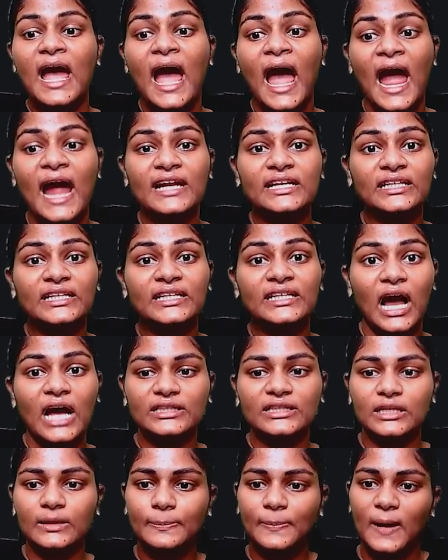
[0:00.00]
And the
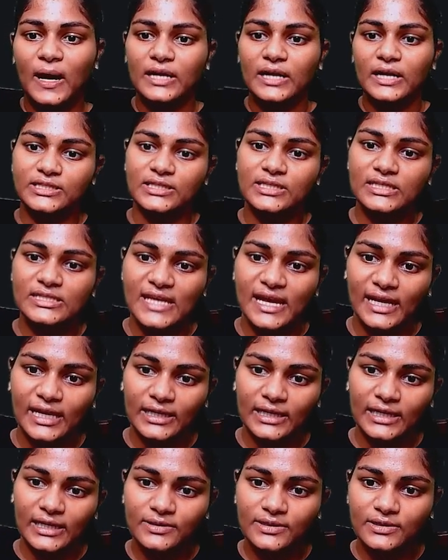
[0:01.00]
other part, the
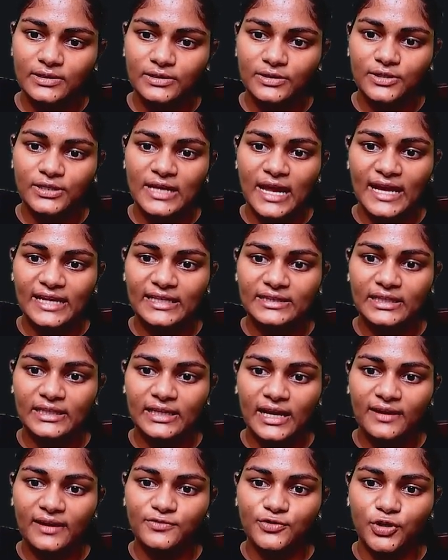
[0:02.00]
second line that I
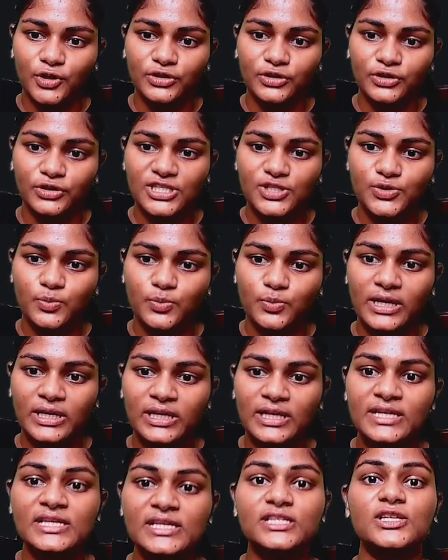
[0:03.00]
have drawn, this one
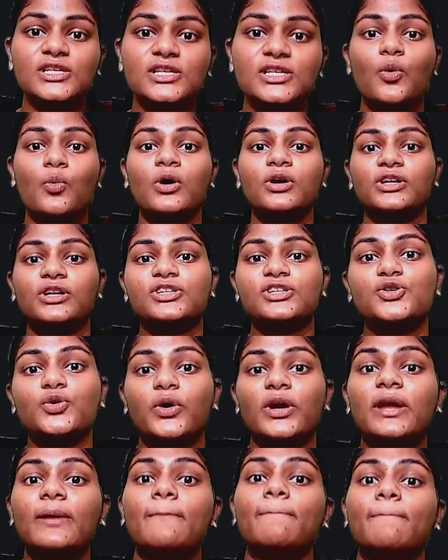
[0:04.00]
is what is
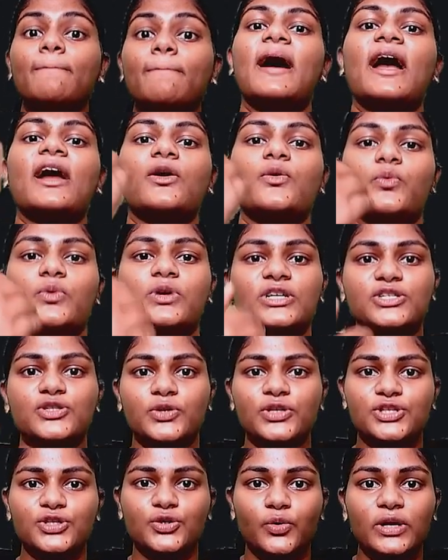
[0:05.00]
going backward. So
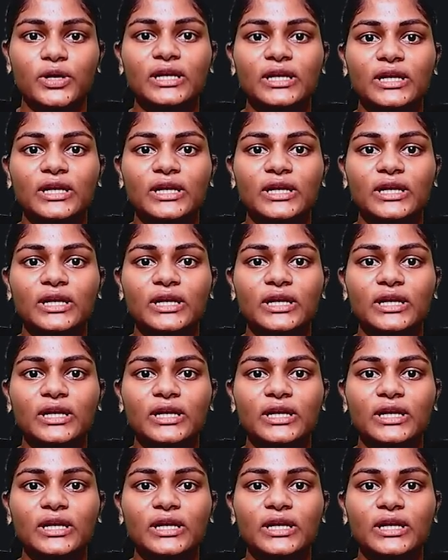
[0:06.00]
it's going